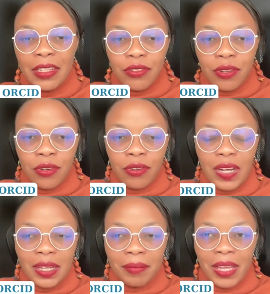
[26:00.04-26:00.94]

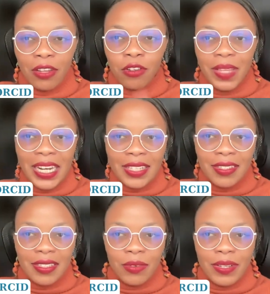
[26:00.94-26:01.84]
So I hope that
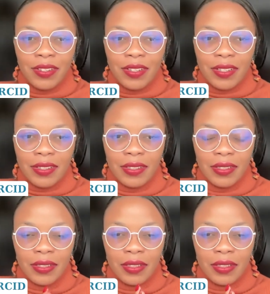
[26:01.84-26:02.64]
answers the question.